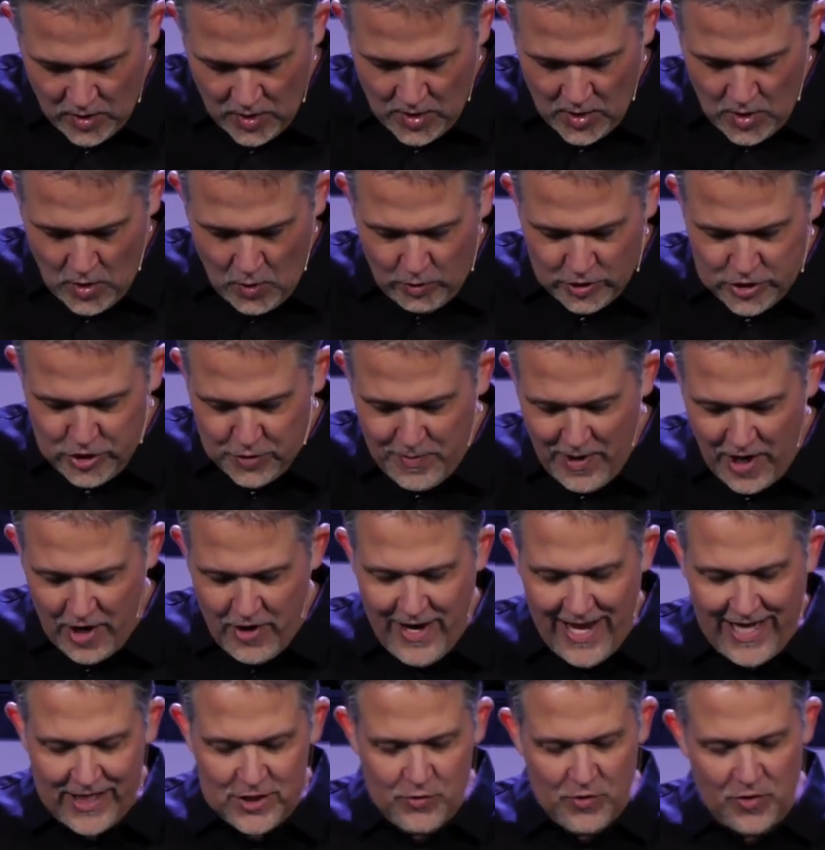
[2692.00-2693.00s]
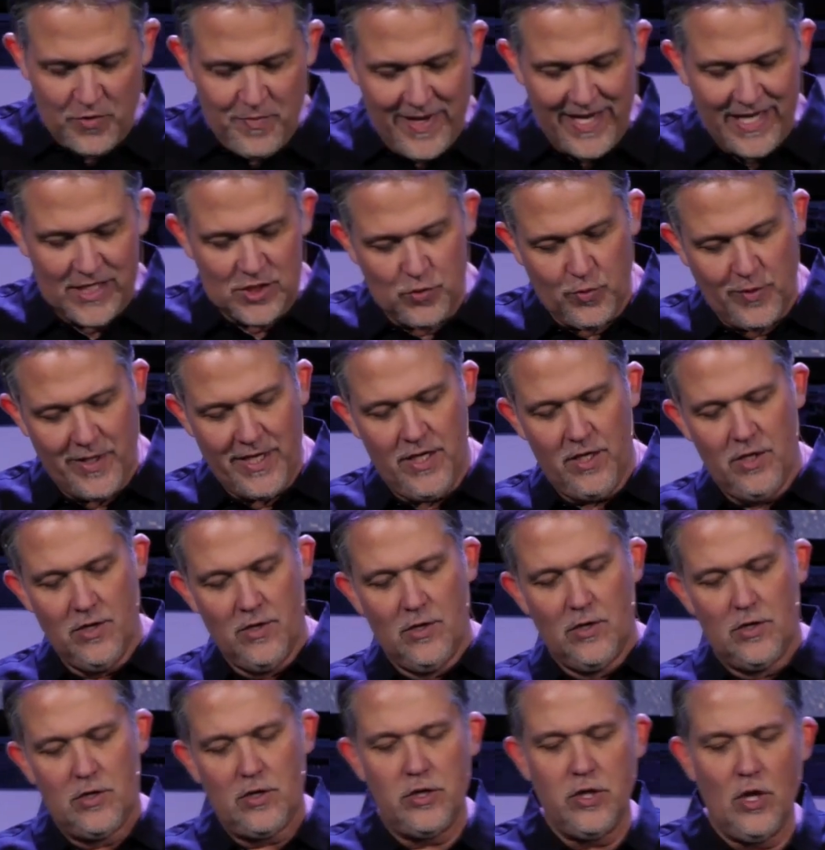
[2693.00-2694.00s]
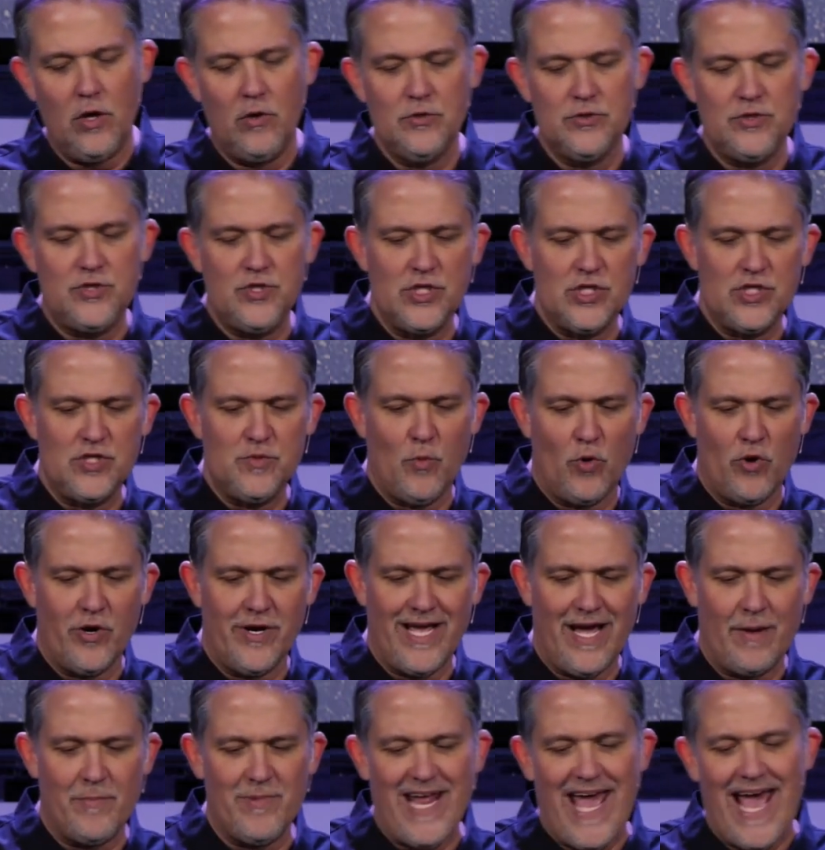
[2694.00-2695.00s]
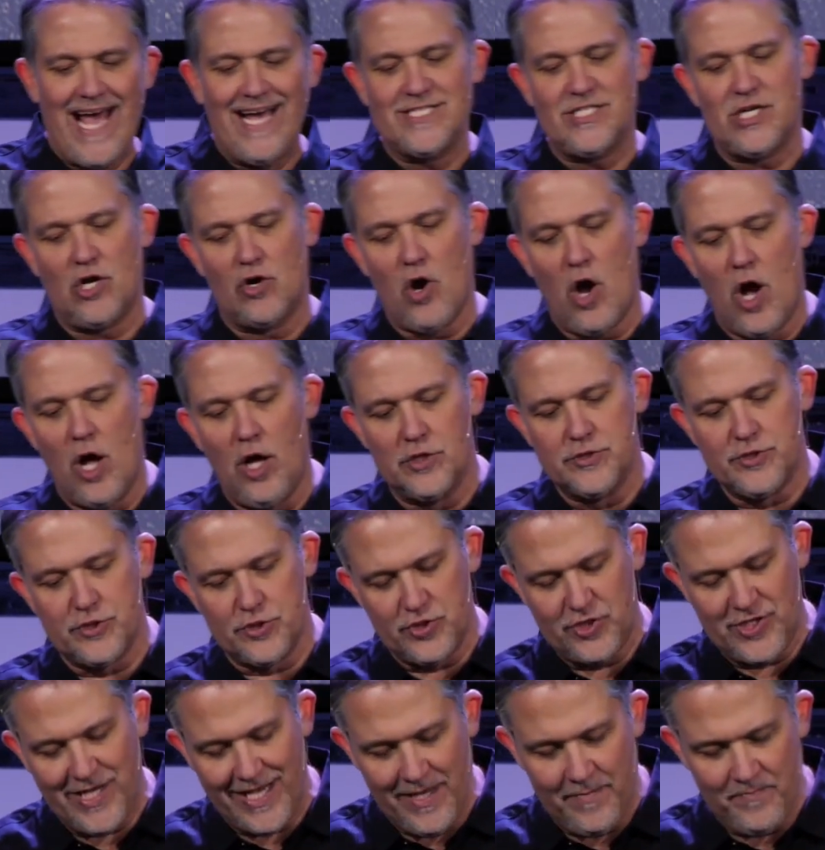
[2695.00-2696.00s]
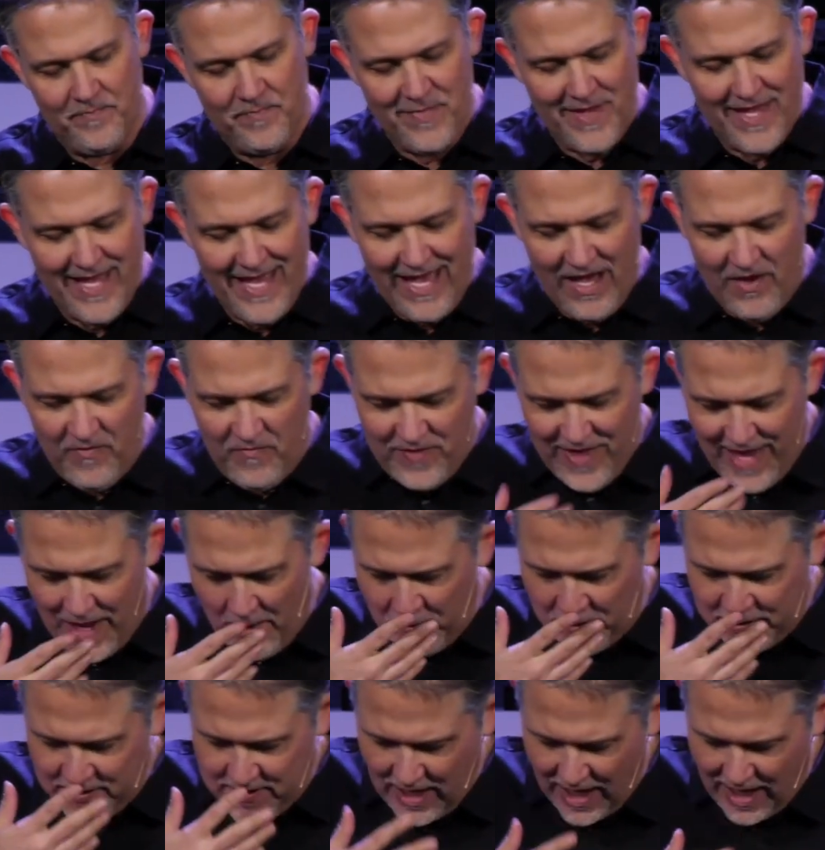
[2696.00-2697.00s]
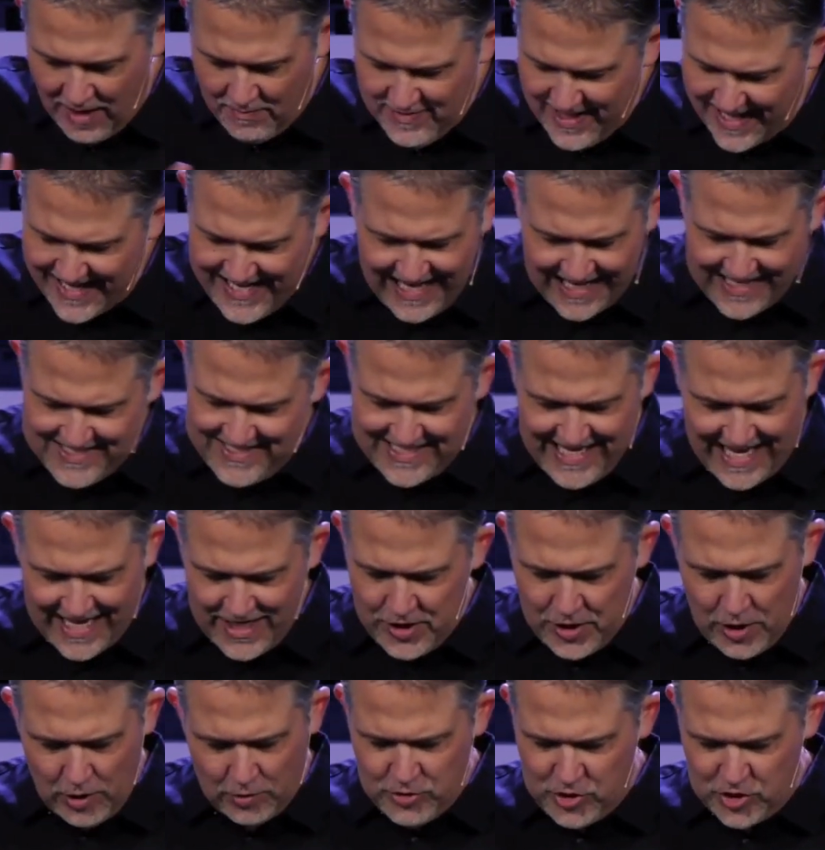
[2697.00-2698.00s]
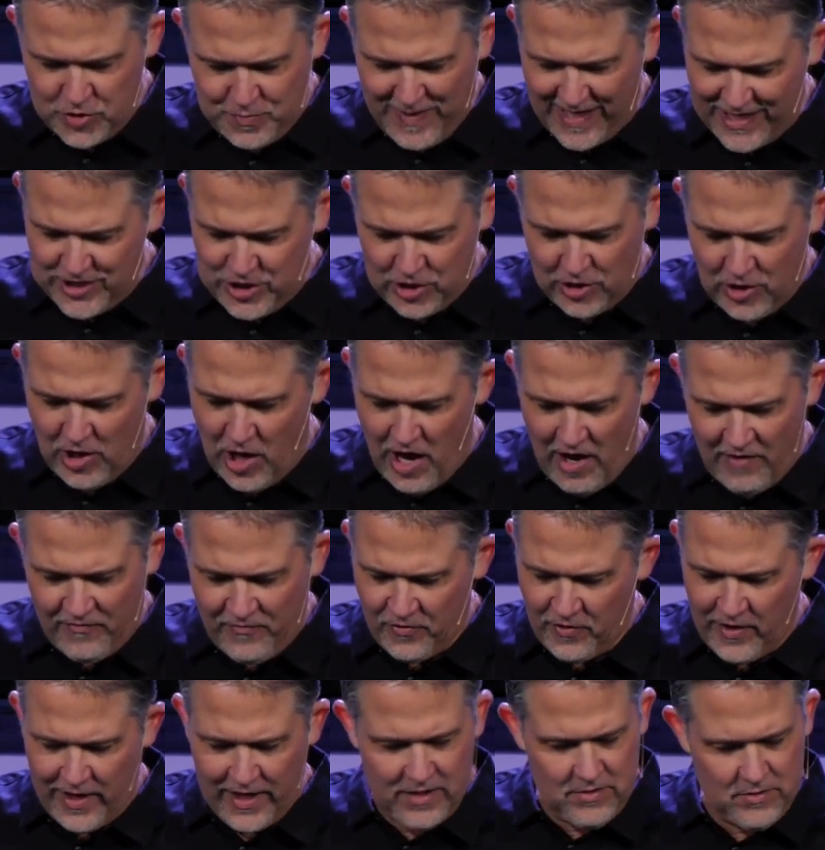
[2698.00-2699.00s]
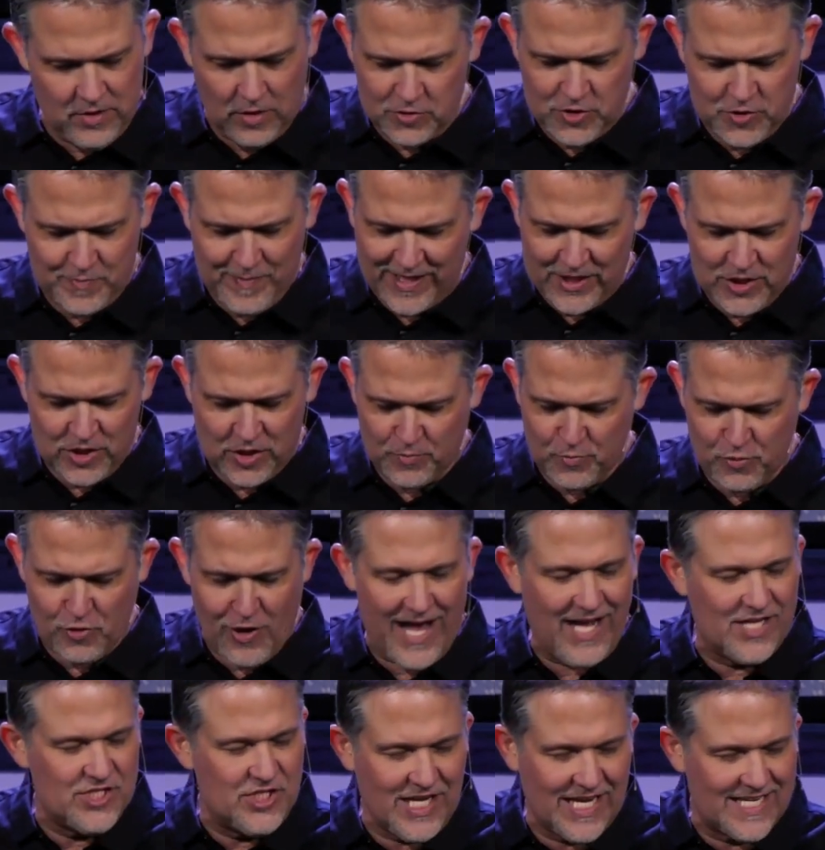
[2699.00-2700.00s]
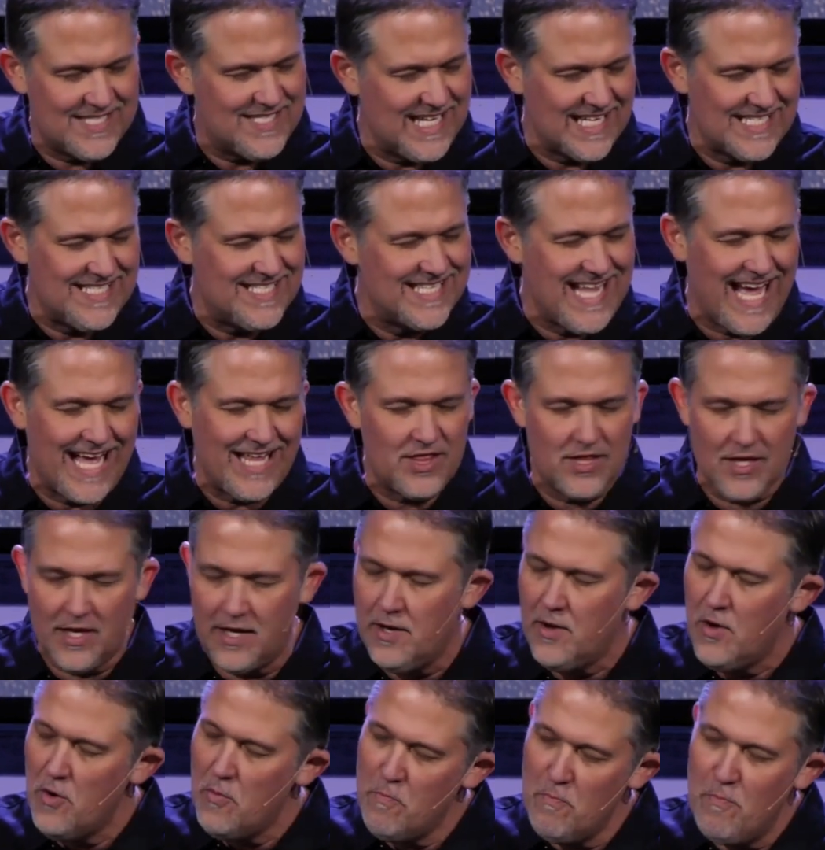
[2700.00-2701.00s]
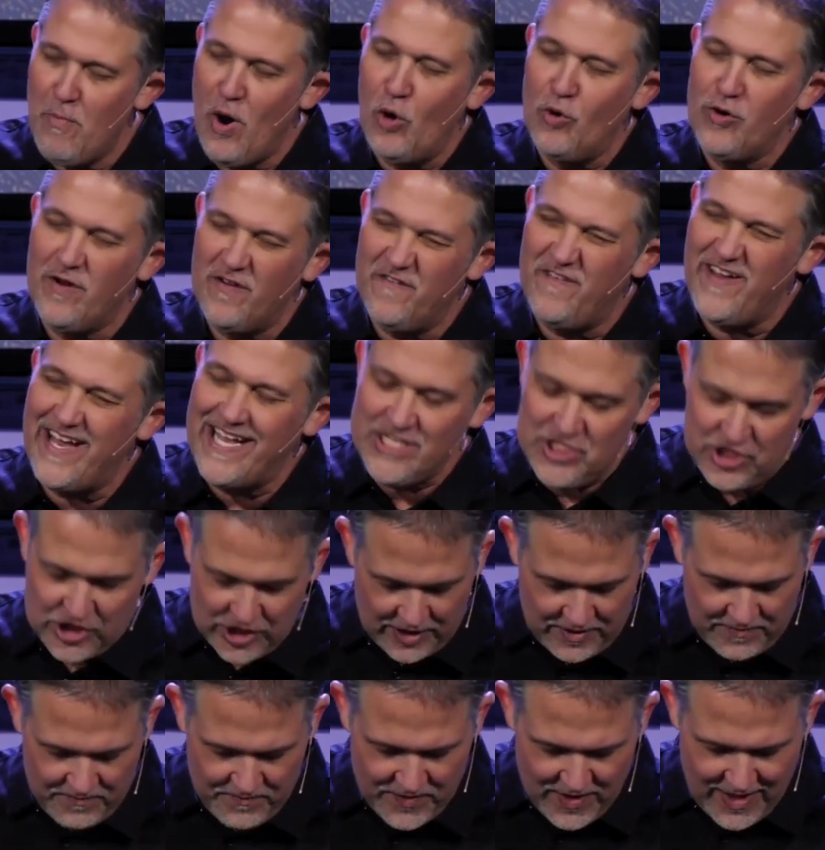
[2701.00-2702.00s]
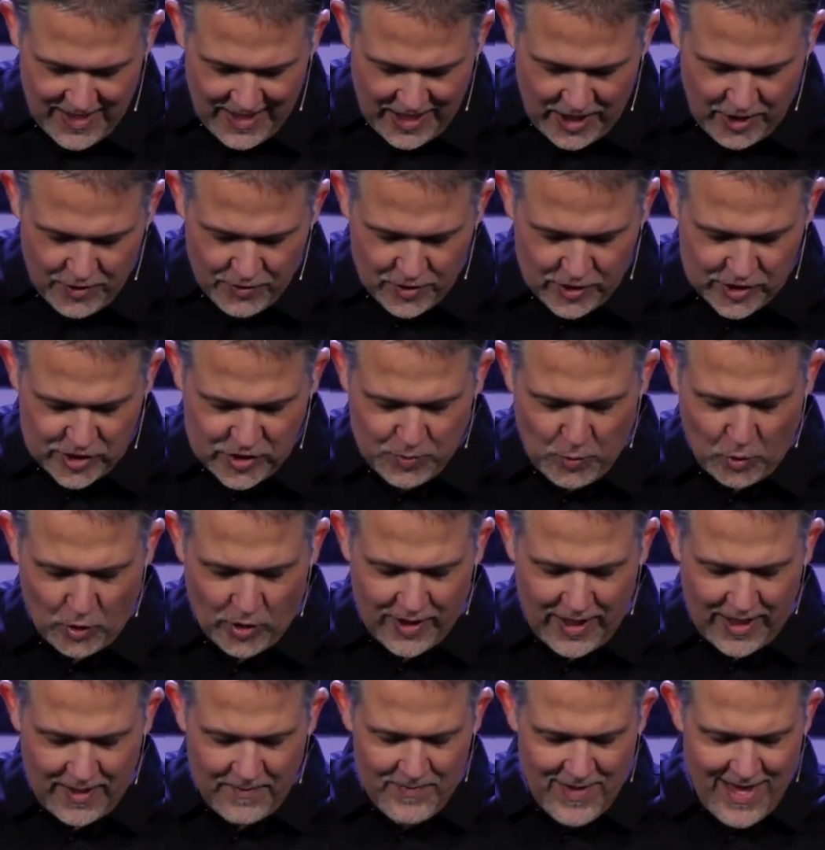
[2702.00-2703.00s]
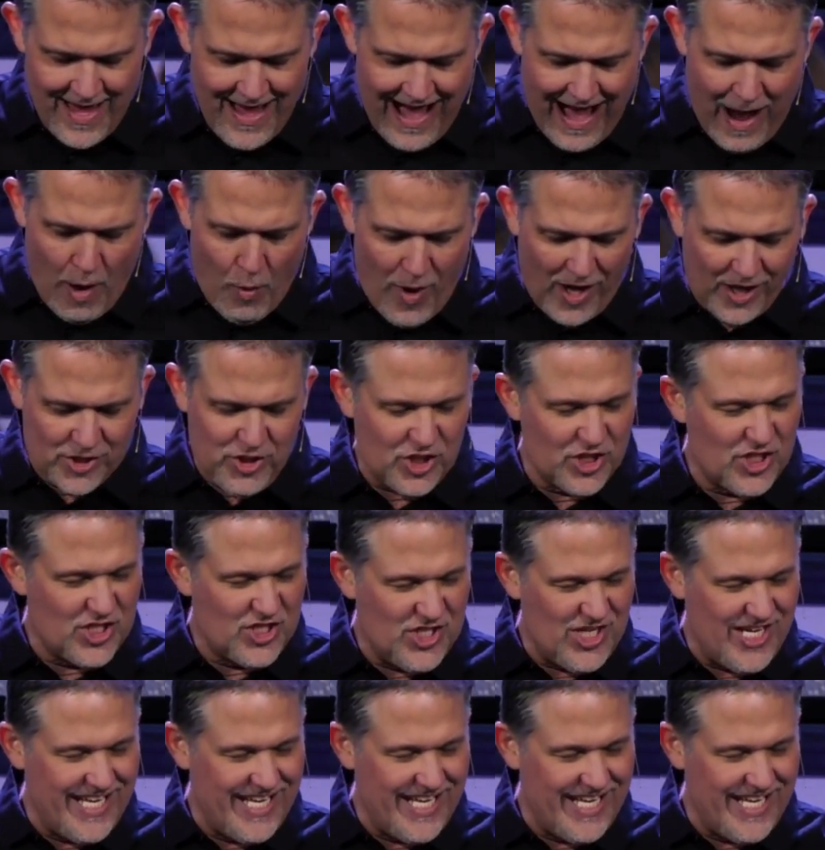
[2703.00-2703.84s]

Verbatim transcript: Would you bow your heads with me as we close this morning, I'm going to ask our altar team if they would come. Like I said, no special offering, no special projects. That's not the motivation here this morning. I want you to see